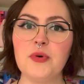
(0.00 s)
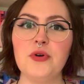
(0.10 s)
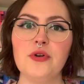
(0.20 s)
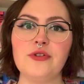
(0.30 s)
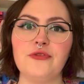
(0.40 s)

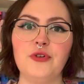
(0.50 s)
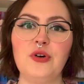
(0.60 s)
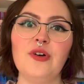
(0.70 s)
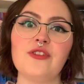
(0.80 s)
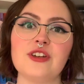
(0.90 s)
board
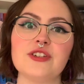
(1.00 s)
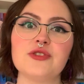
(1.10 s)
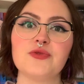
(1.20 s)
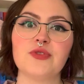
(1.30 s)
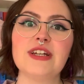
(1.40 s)
for this
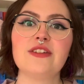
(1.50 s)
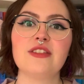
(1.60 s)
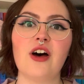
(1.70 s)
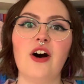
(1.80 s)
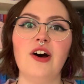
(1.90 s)

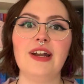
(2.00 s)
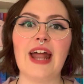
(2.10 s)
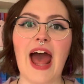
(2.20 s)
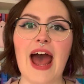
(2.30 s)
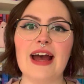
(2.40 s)
readathon,
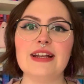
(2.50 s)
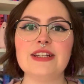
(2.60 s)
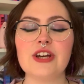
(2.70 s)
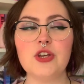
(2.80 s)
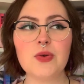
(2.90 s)

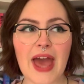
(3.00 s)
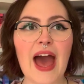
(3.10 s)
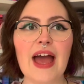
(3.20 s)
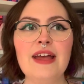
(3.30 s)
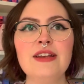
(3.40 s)
and you
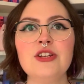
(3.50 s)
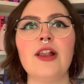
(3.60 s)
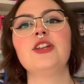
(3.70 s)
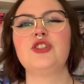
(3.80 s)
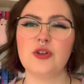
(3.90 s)
can
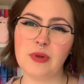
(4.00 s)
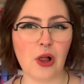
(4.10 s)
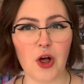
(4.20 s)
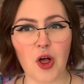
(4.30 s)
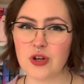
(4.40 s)
like
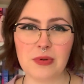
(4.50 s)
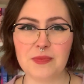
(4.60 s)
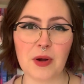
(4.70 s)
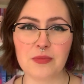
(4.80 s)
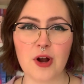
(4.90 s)
double up, triple
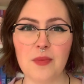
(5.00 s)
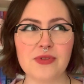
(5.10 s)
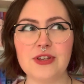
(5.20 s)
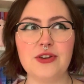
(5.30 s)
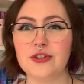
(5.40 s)
up on
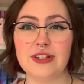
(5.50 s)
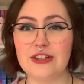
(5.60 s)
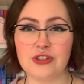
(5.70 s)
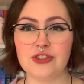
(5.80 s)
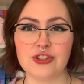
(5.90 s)
prompts, so you could
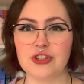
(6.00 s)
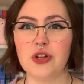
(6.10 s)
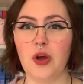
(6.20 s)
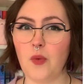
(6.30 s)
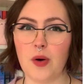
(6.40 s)
literally just do
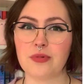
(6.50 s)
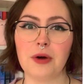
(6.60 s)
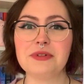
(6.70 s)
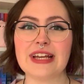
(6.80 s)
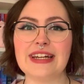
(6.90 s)
like one
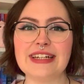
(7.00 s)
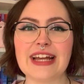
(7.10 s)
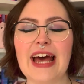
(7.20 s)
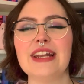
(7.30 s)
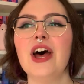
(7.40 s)
prompt again and
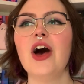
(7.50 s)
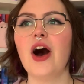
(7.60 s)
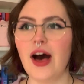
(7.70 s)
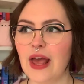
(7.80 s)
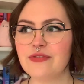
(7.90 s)
again.
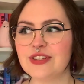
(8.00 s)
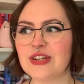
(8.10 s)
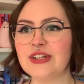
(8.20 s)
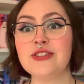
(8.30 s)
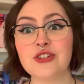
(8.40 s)
I have
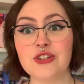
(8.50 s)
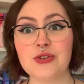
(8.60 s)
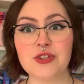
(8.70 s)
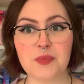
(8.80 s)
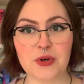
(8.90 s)
decided to
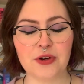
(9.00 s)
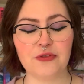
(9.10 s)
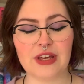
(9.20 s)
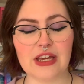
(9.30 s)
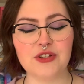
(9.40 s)
choose a book
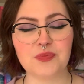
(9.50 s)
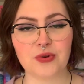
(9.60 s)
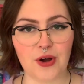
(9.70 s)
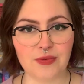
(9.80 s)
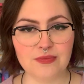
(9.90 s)
for each
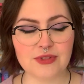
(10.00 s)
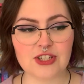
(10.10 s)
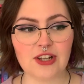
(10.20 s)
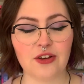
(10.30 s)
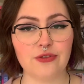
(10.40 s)

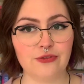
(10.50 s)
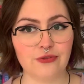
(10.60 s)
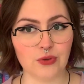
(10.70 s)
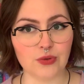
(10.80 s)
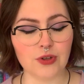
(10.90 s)
prompt, like a
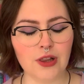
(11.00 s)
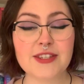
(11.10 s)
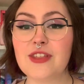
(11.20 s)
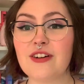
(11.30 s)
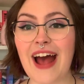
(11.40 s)
fool.
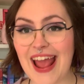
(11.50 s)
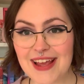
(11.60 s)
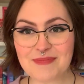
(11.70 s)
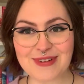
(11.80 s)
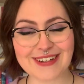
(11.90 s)
So there are
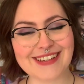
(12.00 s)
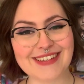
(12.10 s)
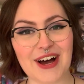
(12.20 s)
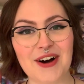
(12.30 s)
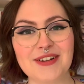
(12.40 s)
8
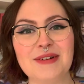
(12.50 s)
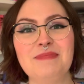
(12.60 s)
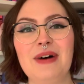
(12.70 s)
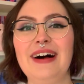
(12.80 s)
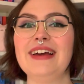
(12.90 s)
books on
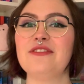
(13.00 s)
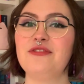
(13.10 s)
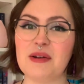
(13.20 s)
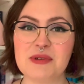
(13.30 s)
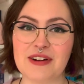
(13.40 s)
my
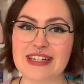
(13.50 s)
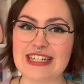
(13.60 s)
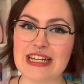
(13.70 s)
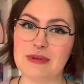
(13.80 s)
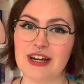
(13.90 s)
February
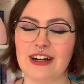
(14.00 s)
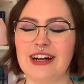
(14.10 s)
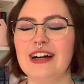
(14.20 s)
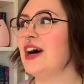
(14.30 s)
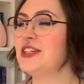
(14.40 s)

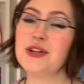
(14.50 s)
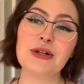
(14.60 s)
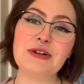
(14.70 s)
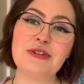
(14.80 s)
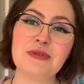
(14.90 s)
TBR. I don't
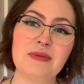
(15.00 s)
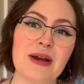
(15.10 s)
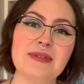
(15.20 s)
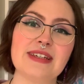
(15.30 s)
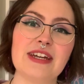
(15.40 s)
know if I'm going to be
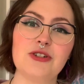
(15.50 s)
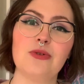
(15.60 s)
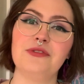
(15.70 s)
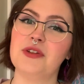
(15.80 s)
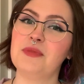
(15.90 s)
able to get to
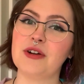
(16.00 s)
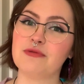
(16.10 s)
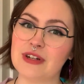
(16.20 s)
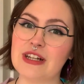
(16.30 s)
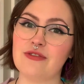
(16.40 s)
all of them, but I
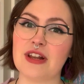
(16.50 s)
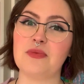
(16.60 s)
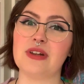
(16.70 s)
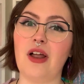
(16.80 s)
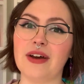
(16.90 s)
really, really
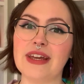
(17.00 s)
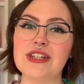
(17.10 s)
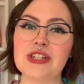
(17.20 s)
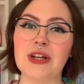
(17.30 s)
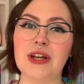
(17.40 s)
would like
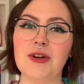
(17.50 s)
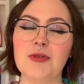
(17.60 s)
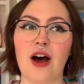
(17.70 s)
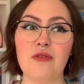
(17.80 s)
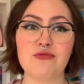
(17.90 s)

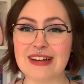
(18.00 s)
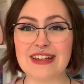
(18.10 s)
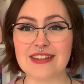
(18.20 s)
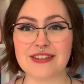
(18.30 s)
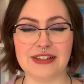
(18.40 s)
to. I'm really
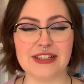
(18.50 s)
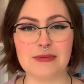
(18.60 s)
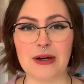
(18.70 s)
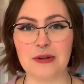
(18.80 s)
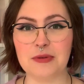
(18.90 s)
excited
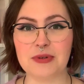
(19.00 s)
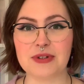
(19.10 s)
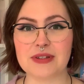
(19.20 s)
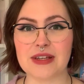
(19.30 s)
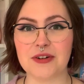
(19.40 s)
about all the
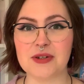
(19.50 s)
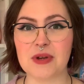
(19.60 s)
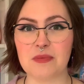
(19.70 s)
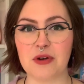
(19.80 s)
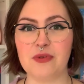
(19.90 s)
books that are going to be
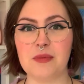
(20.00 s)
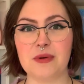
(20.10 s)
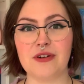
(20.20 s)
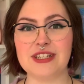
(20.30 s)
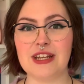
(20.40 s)
on my
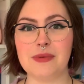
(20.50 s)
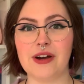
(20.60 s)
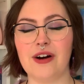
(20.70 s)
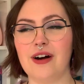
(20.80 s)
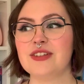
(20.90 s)
February
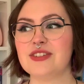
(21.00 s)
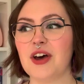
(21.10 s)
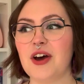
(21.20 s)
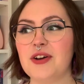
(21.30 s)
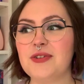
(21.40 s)
TBR.
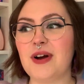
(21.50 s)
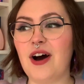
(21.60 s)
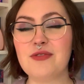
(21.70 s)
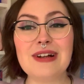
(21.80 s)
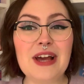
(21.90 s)
So
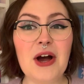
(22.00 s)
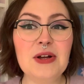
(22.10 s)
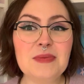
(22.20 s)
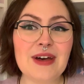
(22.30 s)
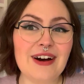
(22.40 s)
I really
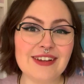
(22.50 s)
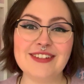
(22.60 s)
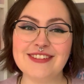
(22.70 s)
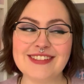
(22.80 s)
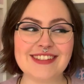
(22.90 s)
hope that I
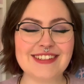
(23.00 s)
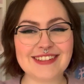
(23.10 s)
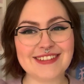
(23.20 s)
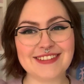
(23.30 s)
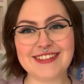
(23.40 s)
can
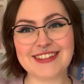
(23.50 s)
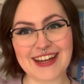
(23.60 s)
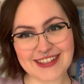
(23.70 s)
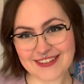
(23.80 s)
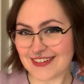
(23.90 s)
just
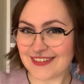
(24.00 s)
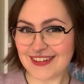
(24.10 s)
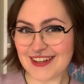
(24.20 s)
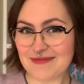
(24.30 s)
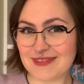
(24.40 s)
get through
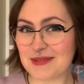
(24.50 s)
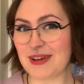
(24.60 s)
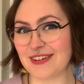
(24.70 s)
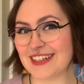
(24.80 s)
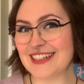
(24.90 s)
them, to
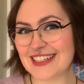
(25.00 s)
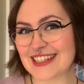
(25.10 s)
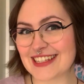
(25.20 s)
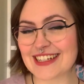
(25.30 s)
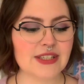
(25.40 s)
be
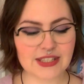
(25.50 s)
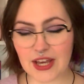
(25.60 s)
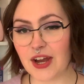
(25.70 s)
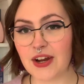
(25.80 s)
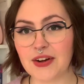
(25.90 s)
honest. So
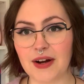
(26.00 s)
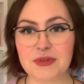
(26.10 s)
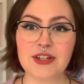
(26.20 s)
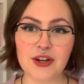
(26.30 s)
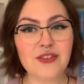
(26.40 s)
I'm
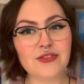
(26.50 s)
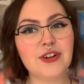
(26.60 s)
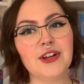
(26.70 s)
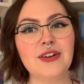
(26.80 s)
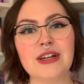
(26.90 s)
going to go
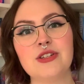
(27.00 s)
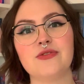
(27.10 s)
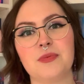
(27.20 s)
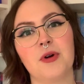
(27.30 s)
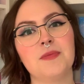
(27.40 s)
through each
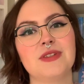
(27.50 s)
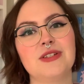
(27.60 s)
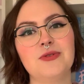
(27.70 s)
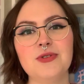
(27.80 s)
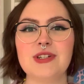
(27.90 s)
of the prompts
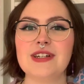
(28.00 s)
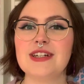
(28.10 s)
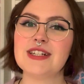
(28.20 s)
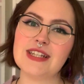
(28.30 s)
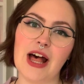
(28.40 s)
in
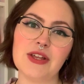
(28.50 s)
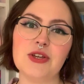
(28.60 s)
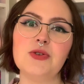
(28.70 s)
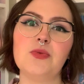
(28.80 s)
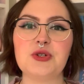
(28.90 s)
order, tell
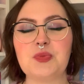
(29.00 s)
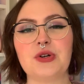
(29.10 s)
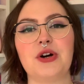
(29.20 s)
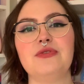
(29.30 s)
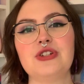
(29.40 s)
you which
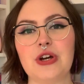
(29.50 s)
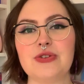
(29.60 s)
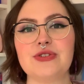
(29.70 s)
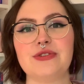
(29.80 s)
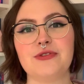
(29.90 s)
book I've
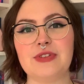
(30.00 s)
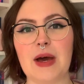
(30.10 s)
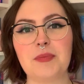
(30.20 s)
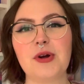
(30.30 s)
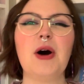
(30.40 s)
chosen for
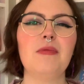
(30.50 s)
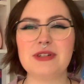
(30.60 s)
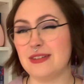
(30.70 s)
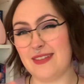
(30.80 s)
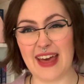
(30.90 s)
that
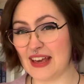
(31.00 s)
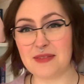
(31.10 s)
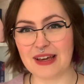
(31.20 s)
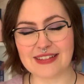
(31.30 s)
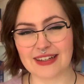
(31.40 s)
prompt, and then that is
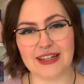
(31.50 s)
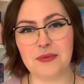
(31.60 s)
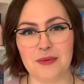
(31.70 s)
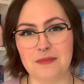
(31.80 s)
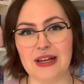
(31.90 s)
basically
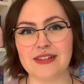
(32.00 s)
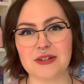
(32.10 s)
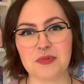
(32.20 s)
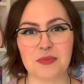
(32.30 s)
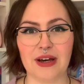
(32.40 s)
what makes
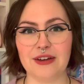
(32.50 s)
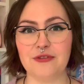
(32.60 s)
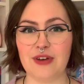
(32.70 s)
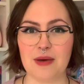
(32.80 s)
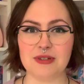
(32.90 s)
up my
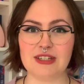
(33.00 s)
Feb